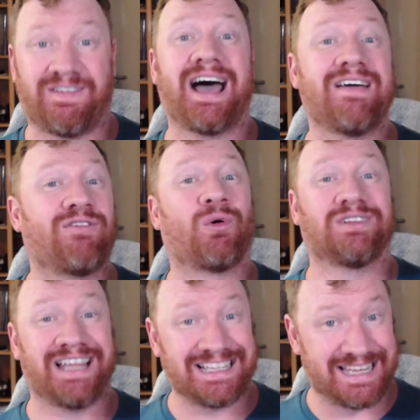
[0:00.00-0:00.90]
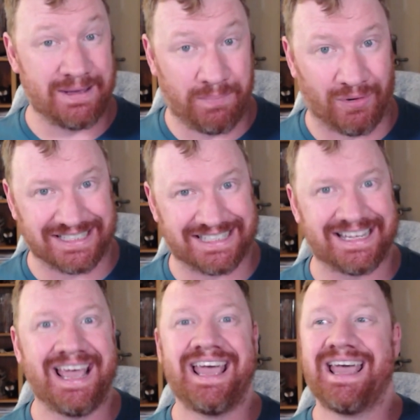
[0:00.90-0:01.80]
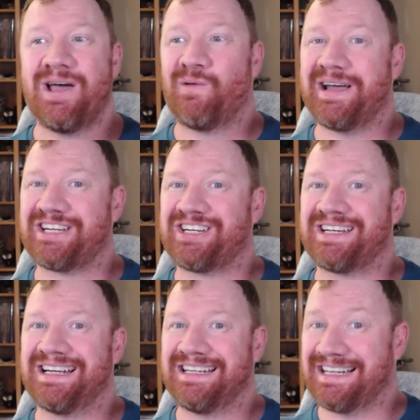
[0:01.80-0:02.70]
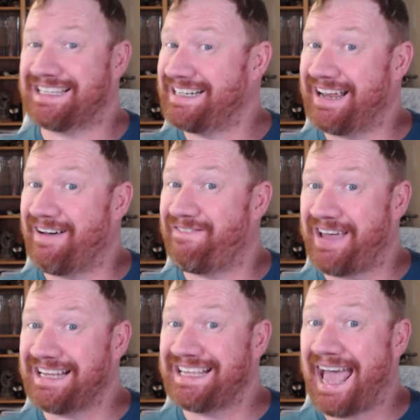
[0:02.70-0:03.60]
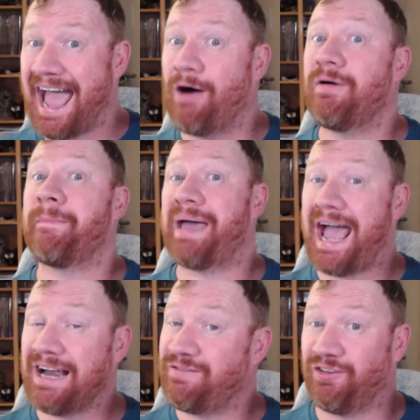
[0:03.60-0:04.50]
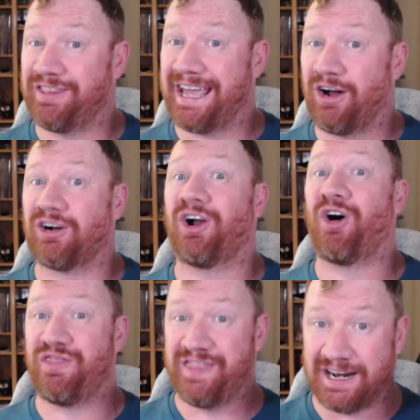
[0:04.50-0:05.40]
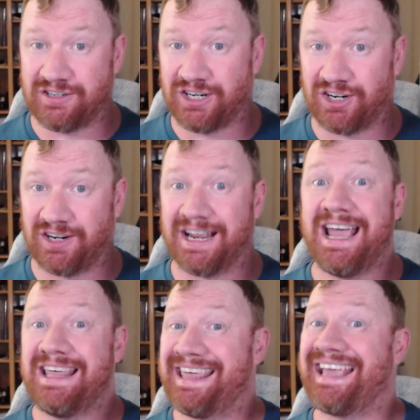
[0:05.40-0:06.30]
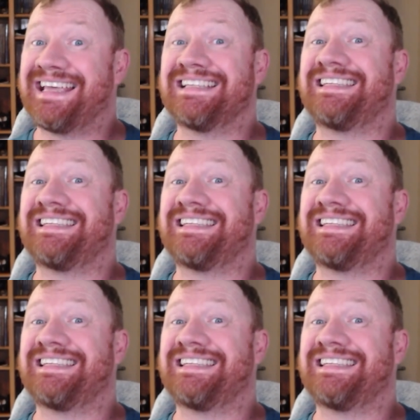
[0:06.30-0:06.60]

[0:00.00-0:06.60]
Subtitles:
5 or less hit points, which doesn't affect how impactful they are on their turn. They can